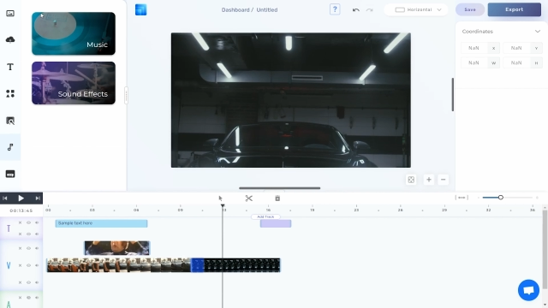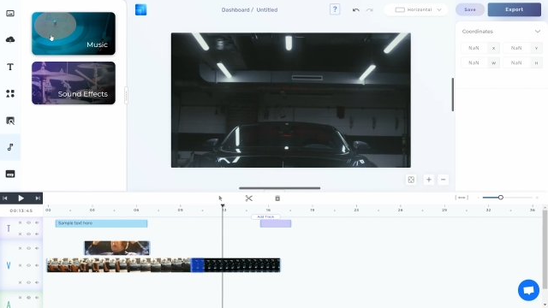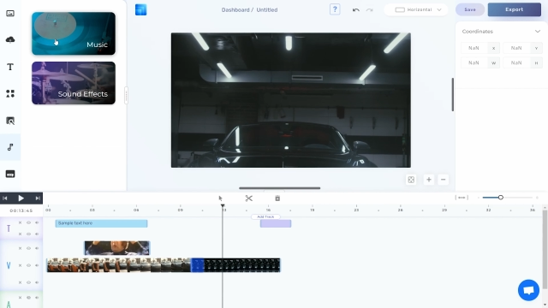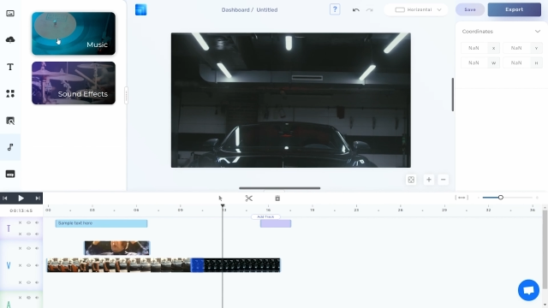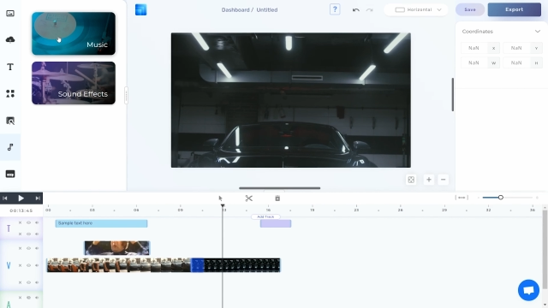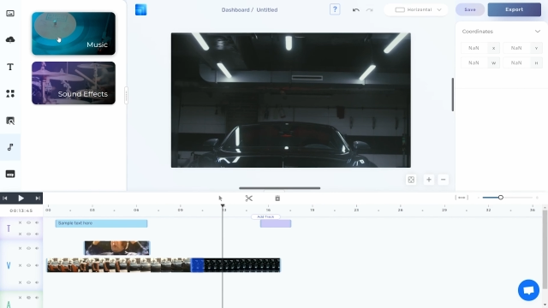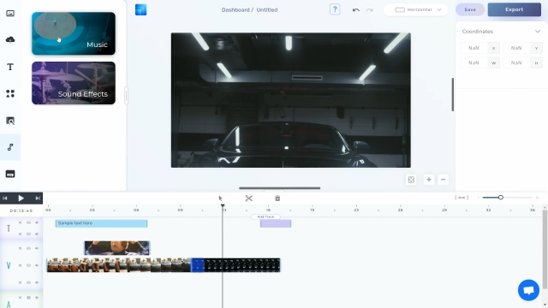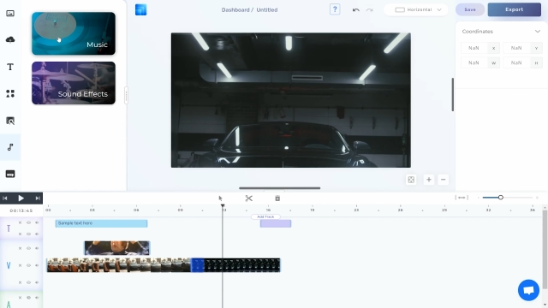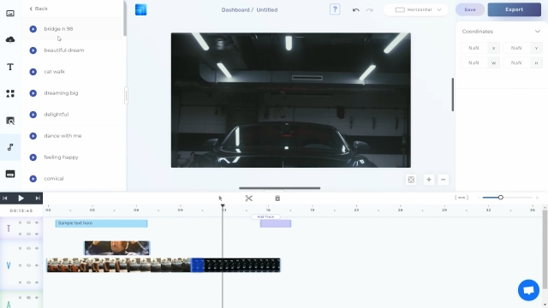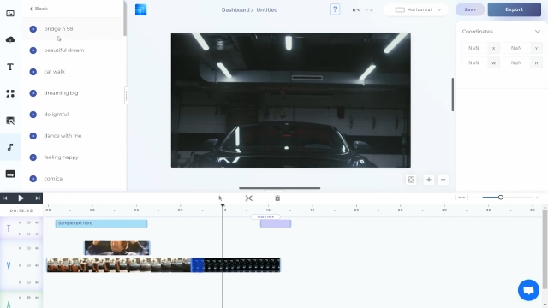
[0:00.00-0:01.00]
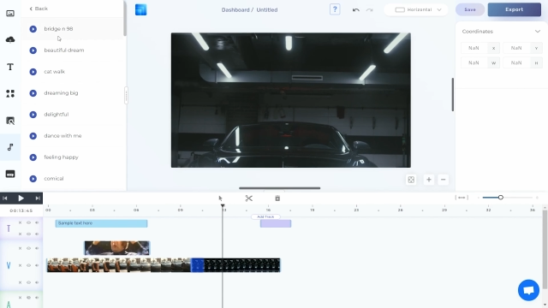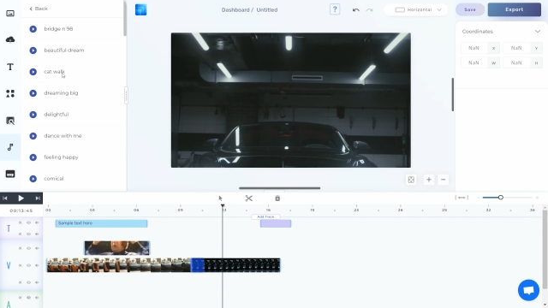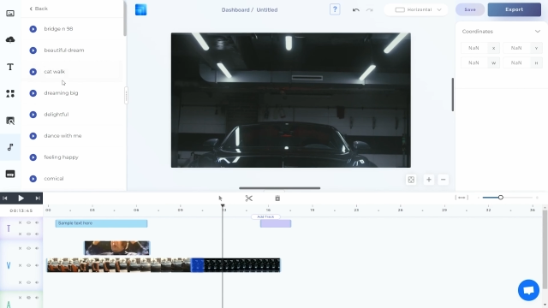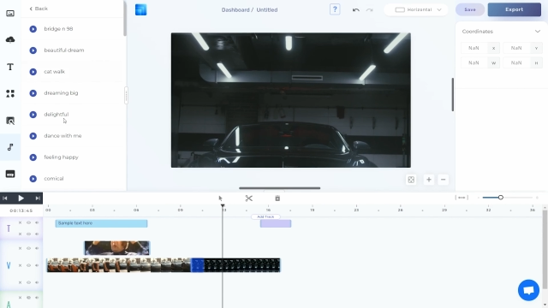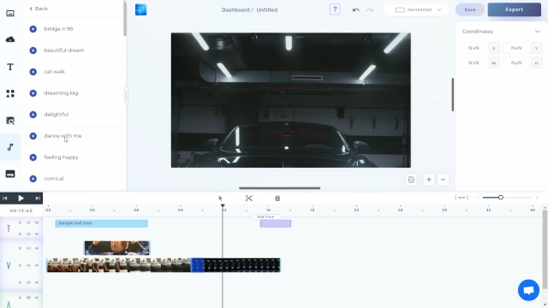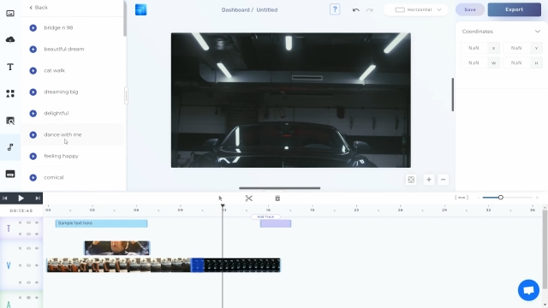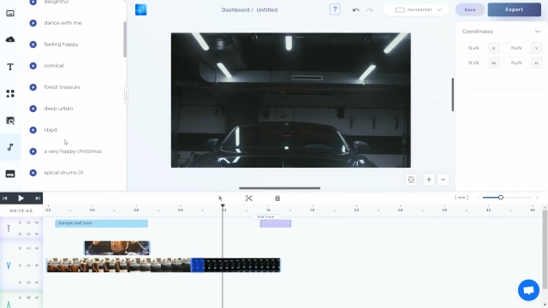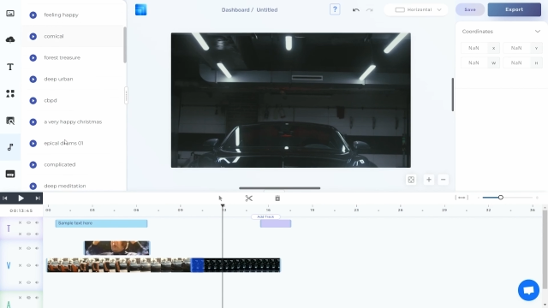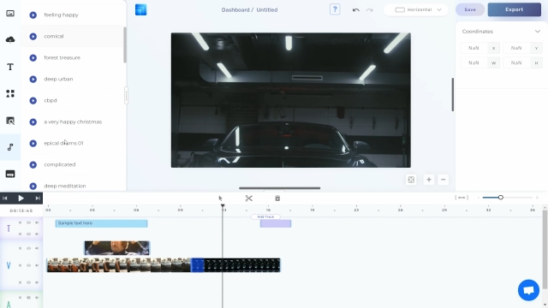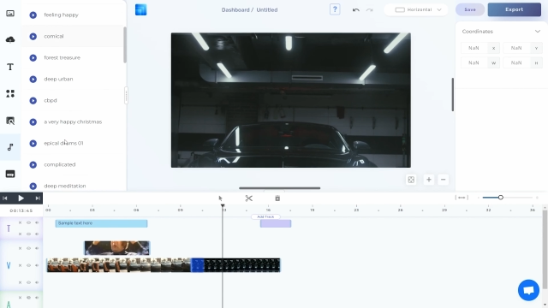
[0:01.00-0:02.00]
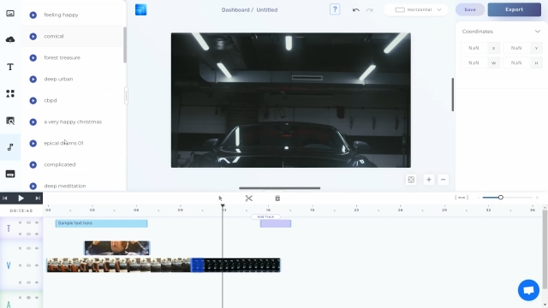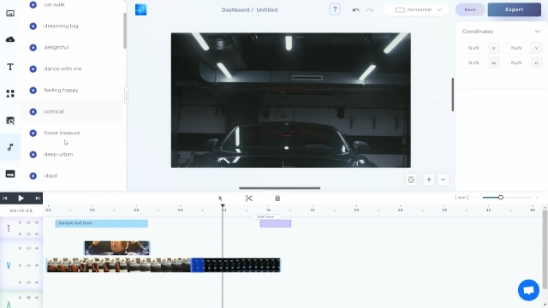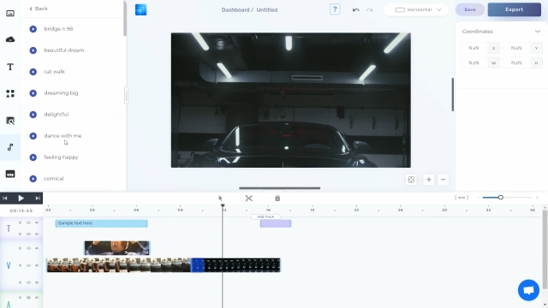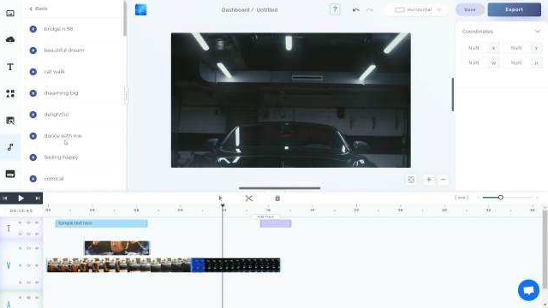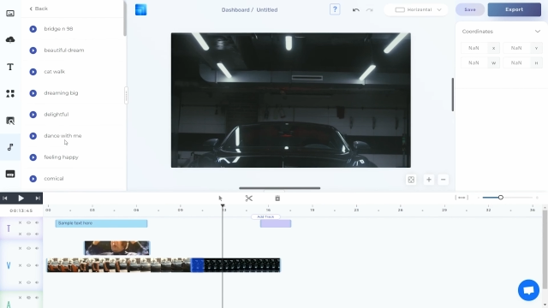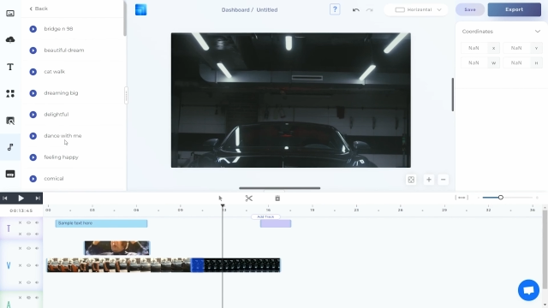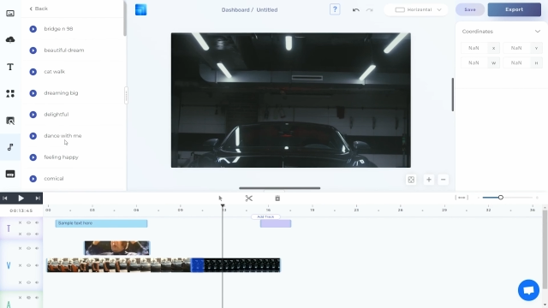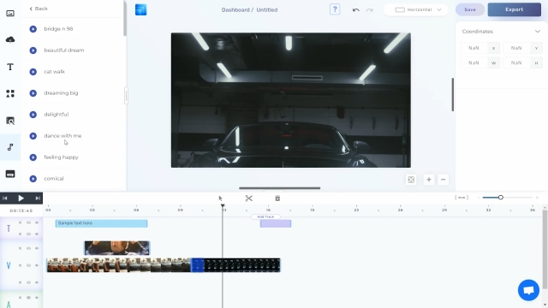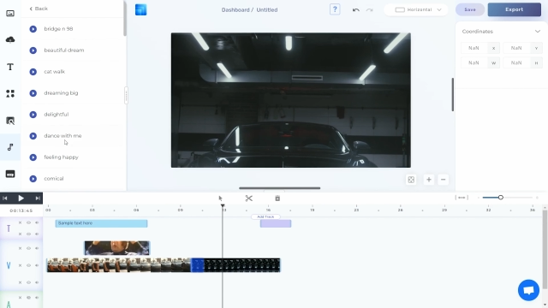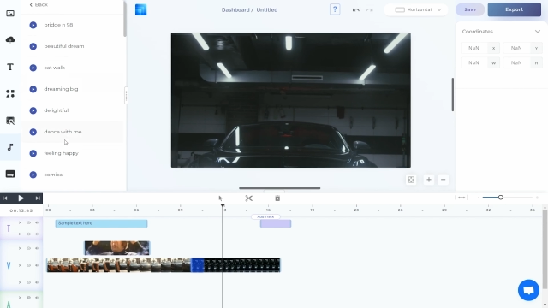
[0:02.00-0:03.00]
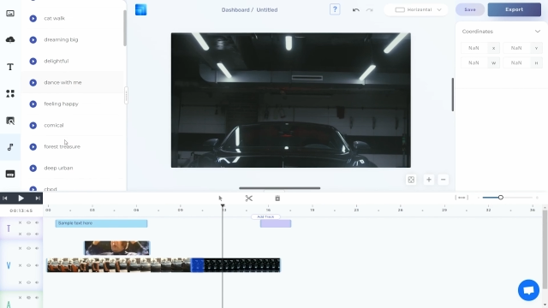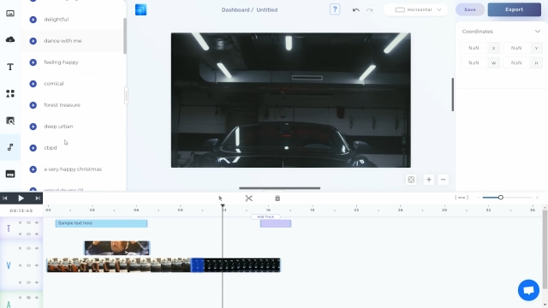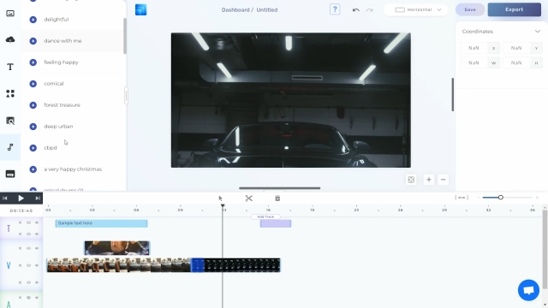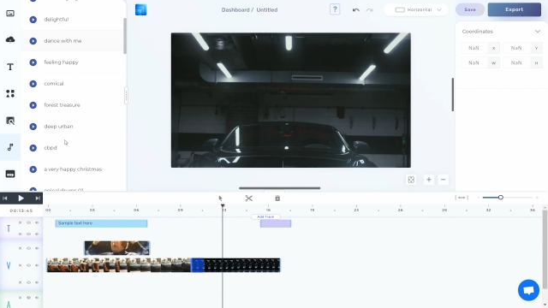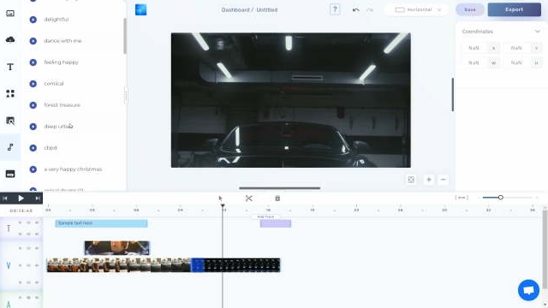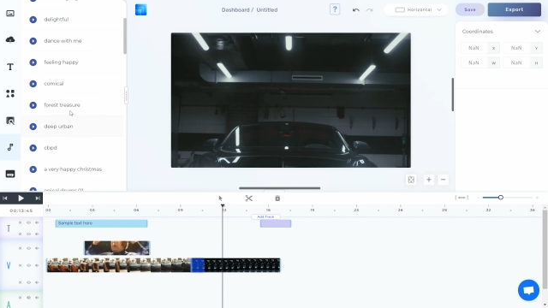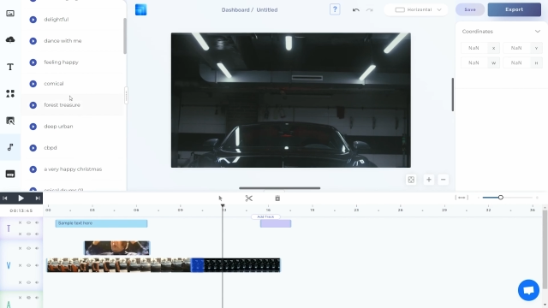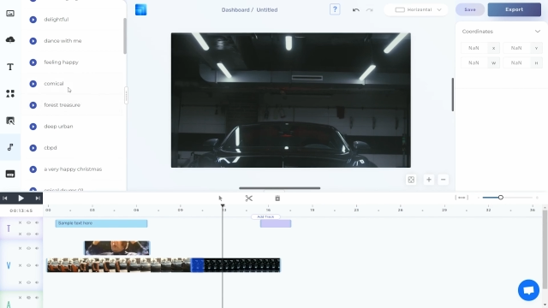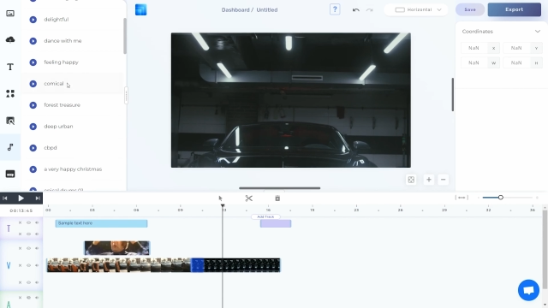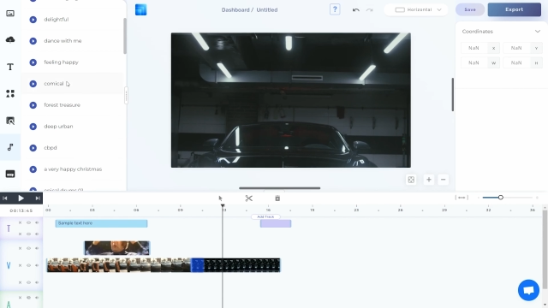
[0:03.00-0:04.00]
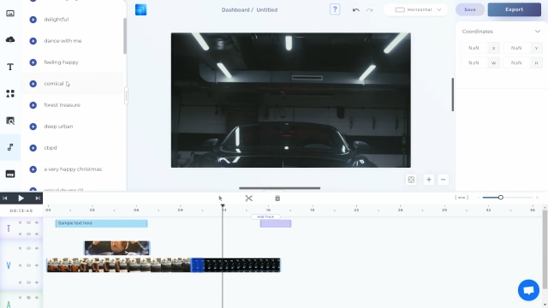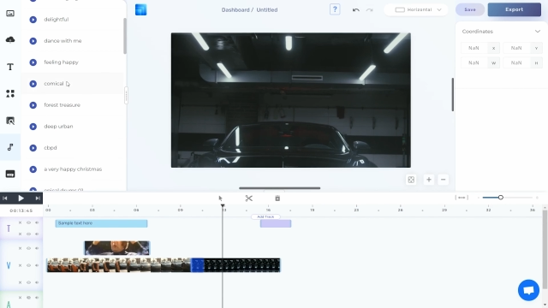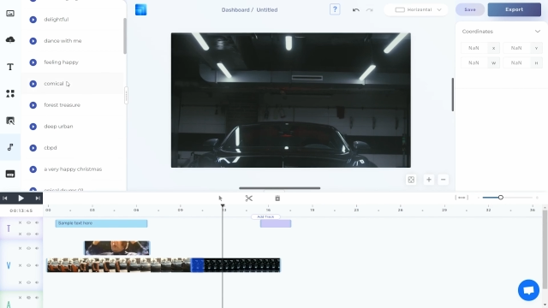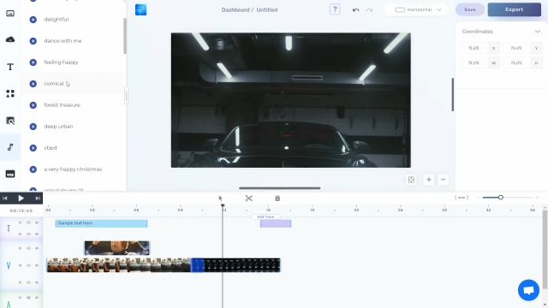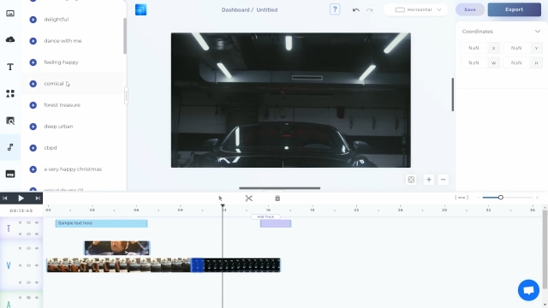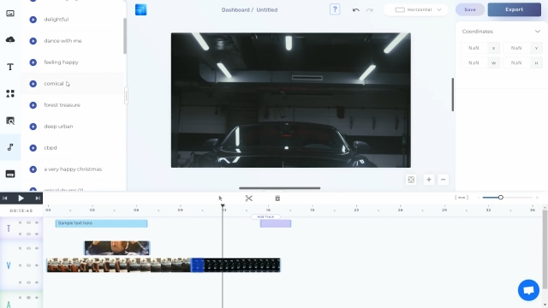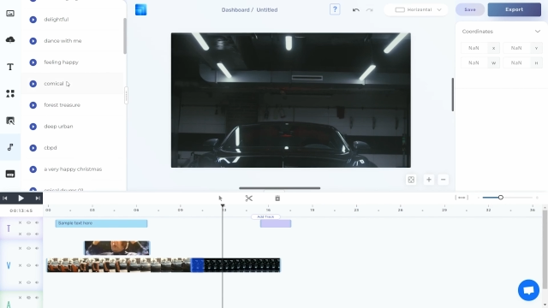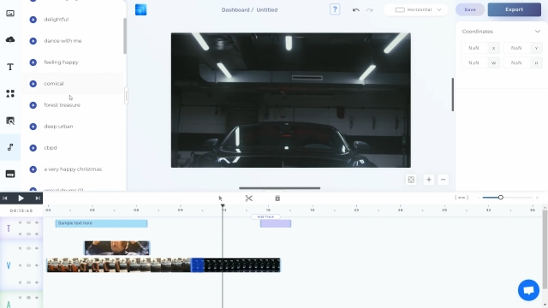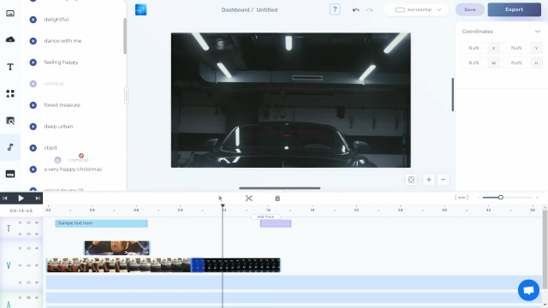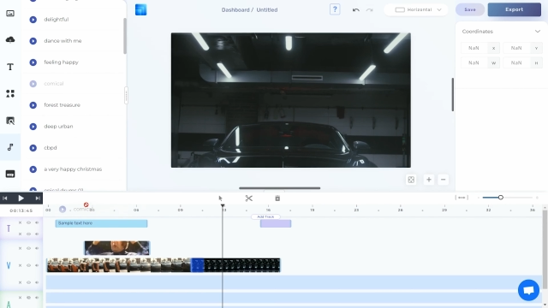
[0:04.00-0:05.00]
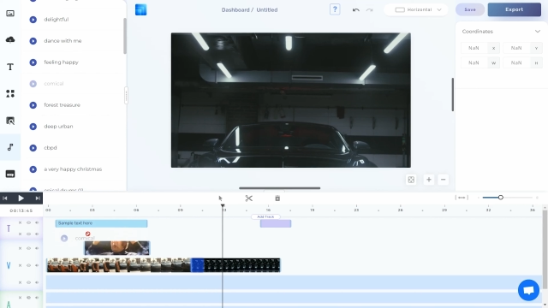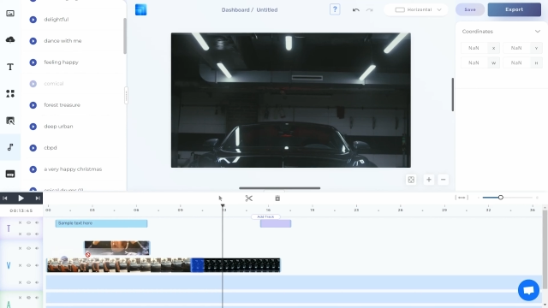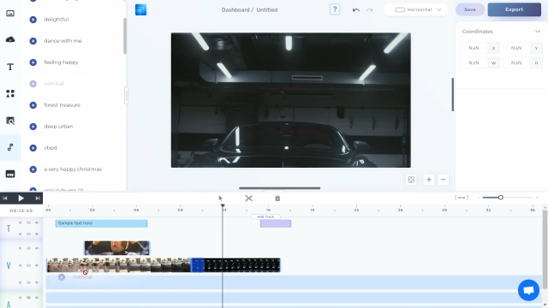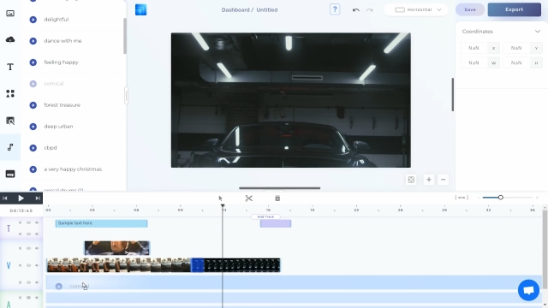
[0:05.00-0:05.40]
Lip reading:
(no speaker visible)